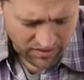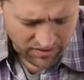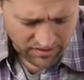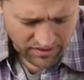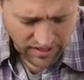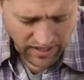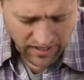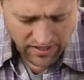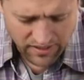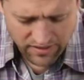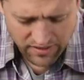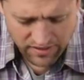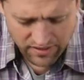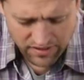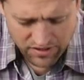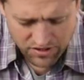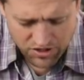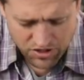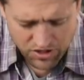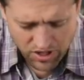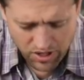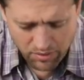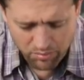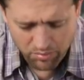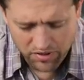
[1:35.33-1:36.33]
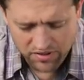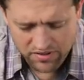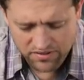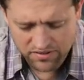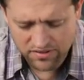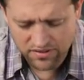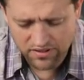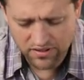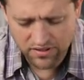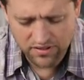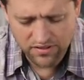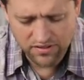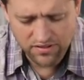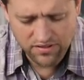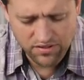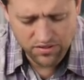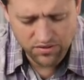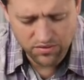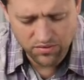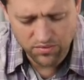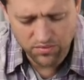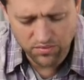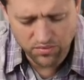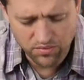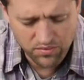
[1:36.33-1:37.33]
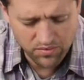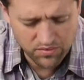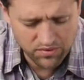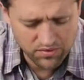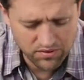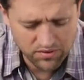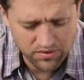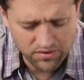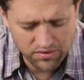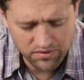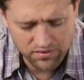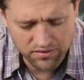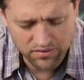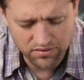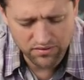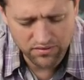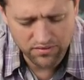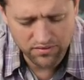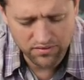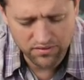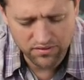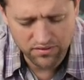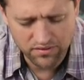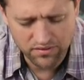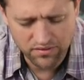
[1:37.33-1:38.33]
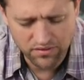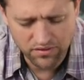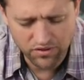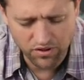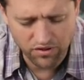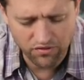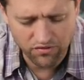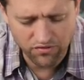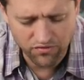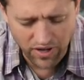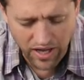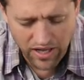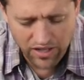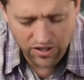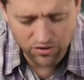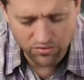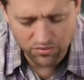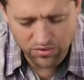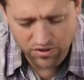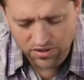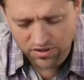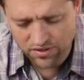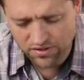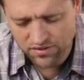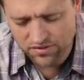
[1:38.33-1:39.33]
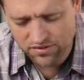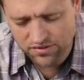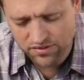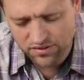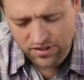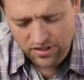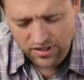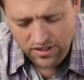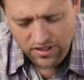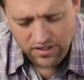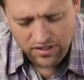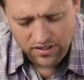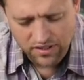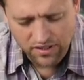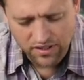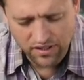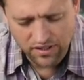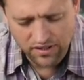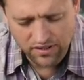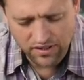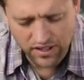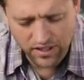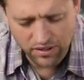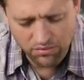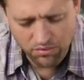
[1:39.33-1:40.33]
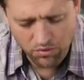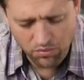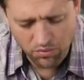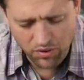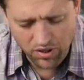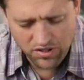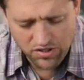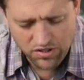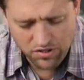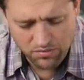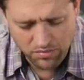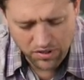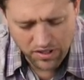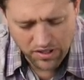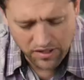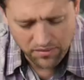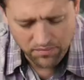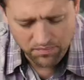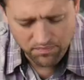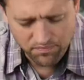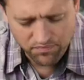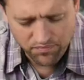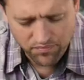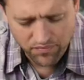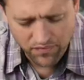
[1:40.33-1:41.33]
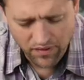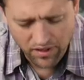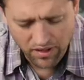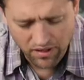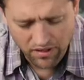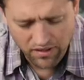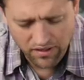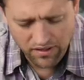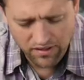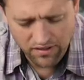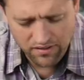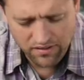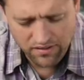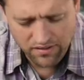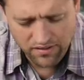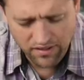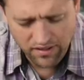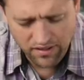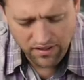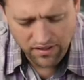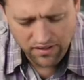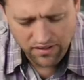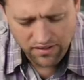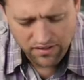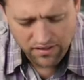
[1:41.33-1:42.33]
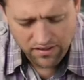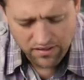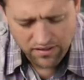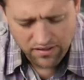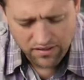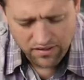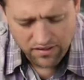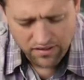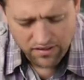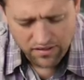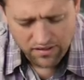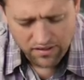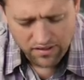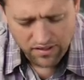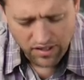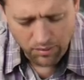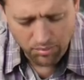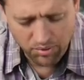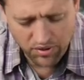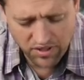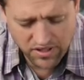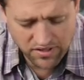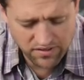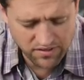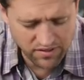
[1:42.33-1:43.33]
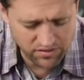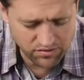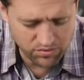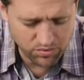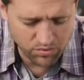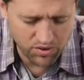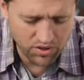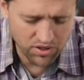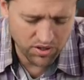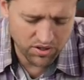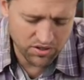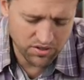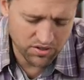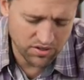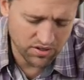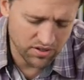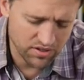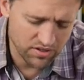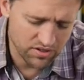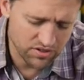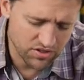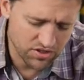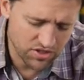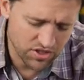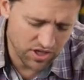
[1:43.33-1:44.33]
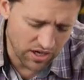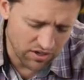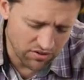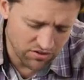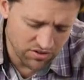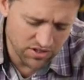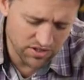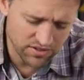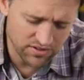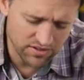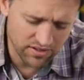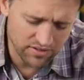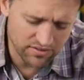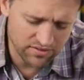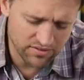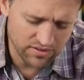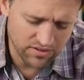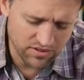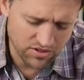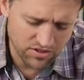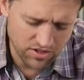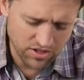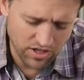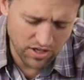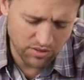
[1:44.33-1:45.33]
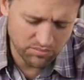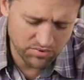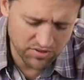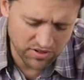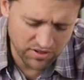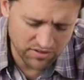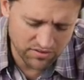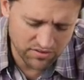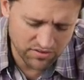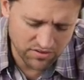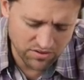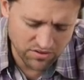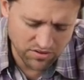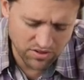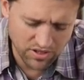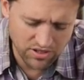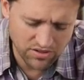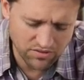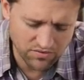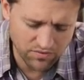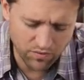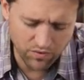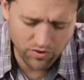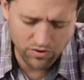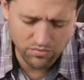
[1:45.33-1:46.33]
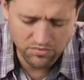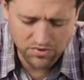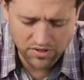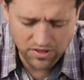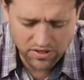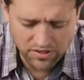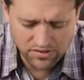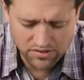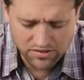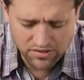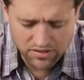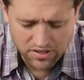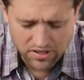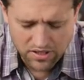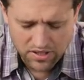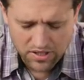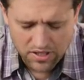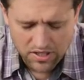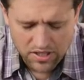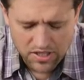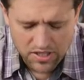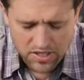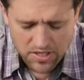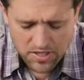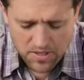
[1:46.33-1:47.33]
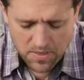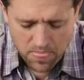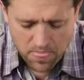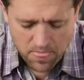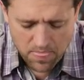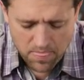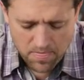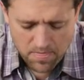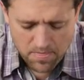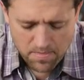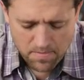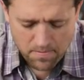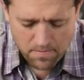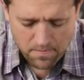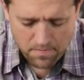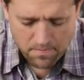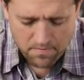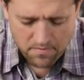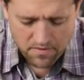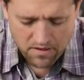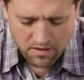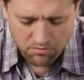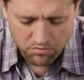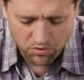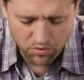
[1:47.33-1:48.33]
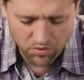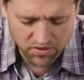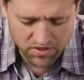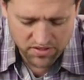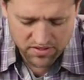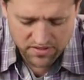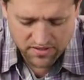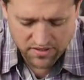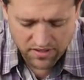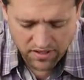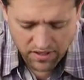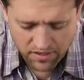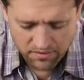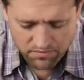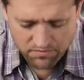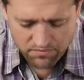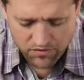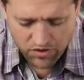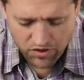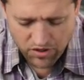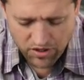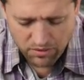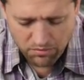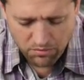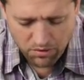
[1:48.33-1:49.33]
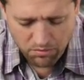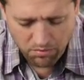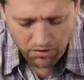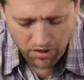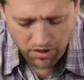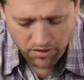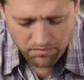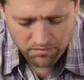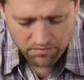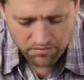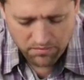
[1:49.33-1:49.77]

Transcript: God, uh, shape us into your followers uh, like we want to be. And uh, I pray that this word uh, challenges us and shapes us and transforms us. Be with us today. In your name we pray.